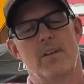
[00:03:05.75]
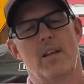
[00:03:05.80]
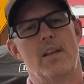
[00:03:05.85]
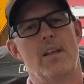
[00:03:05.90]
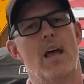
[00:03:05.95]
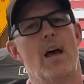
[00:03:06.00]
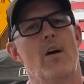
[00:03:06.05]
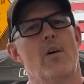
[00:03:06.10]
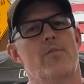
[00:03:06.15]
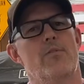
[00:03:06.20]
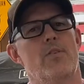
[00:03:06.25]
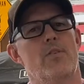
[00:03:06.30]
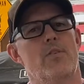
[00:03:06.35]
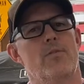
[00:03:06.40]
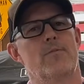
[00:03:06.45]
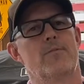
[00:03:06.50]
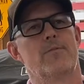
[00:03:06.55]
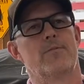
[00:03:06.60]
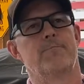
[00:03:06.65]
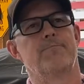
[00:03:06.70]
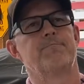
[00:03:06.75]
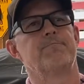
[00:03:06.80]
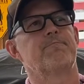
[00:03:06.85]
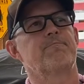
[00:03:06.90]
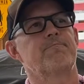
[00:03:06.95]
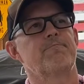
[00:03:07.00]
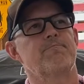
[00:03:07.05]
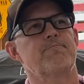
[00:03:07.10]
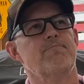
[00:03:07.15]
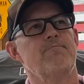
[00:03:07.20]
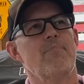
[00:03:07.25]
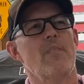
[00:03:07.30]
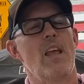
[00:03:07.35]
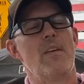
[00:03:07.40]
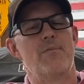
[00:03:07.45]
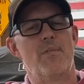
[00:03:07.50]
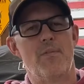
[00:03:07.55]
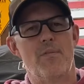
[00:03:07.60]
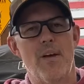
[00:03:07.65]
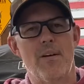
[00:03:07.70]
Now, if you've
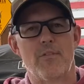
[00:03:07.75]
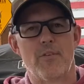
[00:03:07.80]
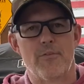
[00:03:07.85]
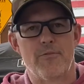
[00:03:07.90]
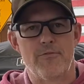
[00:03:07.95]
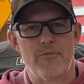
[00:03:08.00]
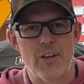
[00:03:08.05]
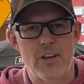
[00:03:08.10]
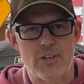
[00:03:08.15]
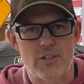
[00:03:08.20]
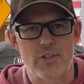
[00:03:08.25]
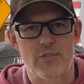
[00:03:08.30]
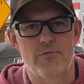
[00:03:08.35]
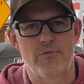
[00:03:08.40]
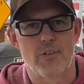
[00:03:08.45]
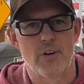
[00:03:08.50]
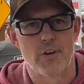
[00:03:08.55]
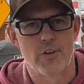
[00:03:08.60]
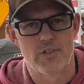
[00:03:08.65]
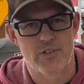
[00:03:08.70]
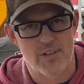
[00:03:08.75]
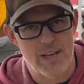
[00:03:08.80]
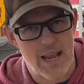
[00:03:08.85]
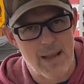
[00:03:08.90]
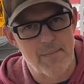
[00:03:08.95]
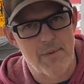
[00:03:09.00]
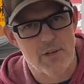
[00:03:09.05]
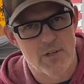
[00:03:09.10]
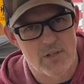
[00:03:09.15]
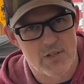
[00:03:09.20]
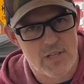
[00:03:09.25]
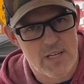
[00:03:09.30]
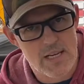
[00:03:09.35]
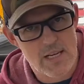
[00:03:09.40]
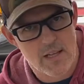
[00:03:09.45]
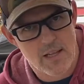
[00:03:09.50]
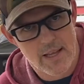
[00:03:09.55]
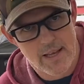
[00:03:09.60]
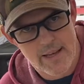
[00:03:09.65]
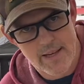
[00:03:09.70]
ever fished for salmon or
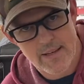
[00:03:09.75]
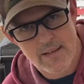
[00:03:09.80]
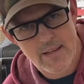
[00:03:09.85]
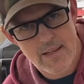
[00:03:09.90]
steelhead,